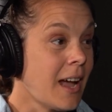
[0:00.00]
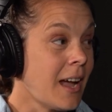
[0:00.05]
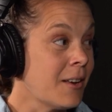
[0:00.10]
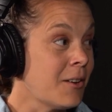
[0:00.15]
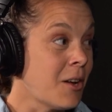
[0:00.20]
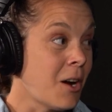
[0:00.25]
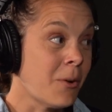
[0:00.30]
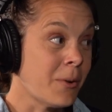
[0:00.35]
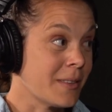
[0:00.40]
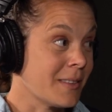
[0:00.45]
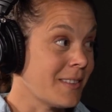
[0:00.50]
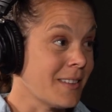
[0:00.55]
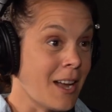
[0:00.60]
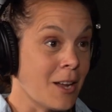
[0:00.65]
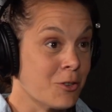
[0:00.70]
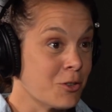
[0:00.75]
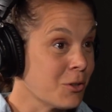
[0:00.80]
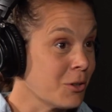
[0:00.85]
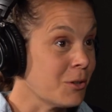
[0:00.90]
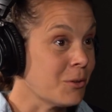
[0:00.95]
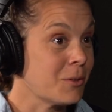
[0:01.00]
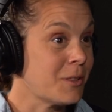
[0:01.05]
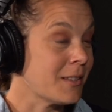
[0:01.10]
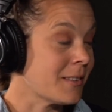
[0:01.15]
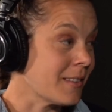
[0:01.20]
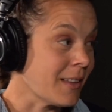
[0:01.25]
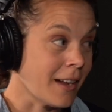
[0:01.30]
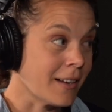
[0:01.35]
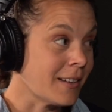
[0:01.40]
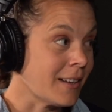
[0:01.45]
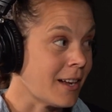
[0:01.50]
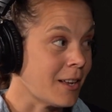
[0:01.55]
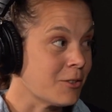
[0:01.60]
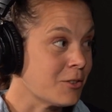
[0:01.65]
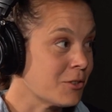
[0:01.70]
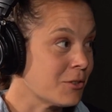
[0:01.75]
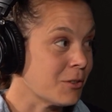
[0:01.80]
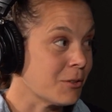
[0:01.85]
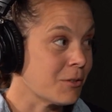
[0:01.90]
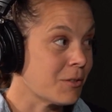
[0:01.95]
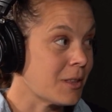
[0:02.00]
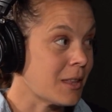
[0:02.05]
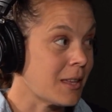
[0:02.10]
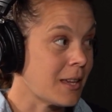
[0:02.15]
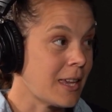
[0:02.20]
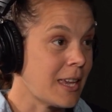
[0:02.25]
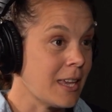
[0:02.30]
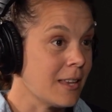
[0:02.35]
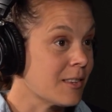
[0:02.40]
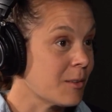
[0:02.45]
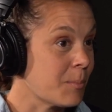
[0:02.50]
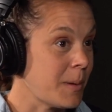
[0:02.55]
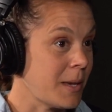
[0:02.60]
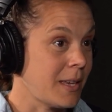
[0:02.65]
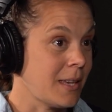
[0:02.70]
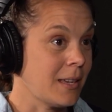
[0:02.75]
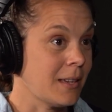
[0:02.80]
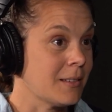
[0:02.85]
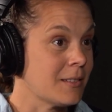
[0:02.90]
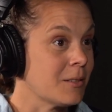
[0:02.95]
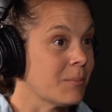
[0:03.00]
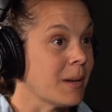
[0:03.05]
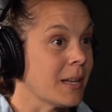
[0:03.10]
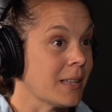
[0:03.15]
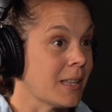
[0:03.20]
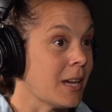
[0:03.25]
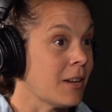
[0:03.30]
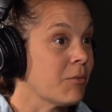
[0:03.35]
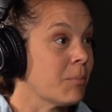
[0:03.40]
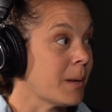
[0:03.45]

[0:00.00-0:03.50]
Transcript: I know it's not truth. It's not God's truth that He's speaking into my life,